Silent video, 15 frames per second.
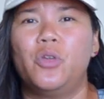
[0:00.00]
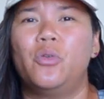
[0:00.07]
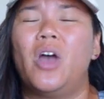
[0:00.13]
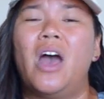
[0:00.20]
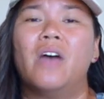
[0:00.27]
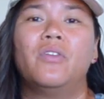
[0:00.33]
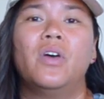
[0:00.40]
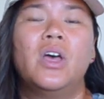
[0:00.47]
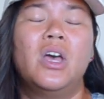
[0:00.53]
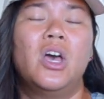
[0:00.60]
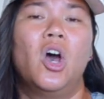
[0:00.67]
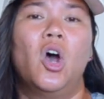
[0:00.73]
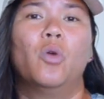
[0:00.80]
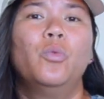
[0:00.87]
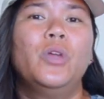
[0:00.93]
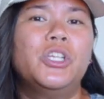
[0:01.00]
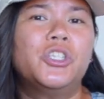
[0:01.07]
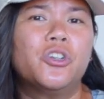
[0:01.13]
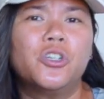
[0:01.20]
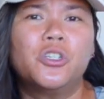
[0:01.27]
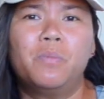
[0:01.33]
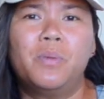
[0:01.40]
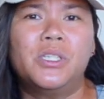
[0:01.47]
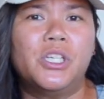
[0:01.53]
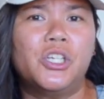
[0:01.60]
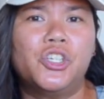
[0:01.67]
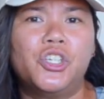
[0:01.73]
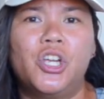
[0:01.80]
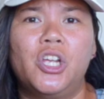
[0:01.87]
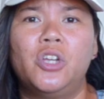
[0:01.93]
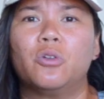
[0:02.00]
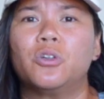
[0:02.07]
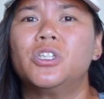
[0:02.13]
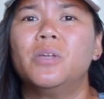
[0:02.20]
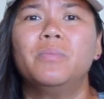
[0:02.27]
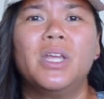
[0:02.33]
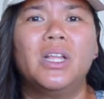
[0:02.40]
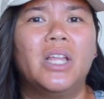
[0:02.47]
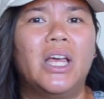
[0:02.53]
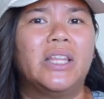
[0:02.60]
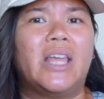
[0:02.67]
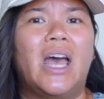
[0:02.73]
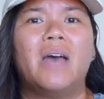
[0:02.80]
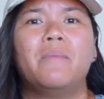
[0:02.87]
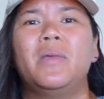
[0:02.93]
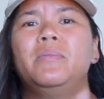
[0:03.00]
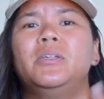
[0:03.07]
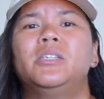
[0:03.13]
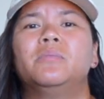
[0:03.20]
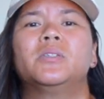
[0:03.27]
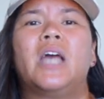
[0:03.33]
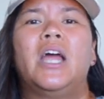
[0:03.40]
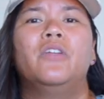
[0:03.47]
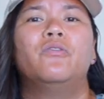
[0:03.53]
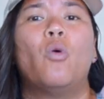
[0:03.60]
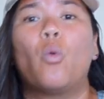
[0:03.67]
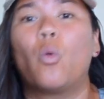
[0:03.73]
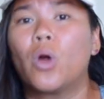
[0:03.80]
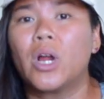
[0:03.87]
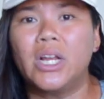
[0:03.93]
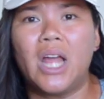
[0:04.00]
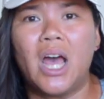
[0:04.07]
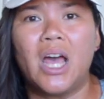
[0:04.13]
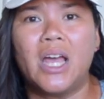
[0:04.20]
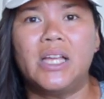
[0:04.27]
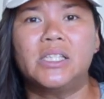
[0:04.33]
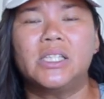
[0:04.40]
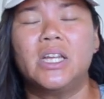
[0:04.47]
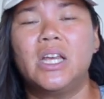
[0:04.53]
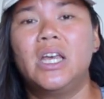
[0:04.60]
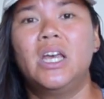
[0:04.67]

have a research position or something like that, maybe some kind of organized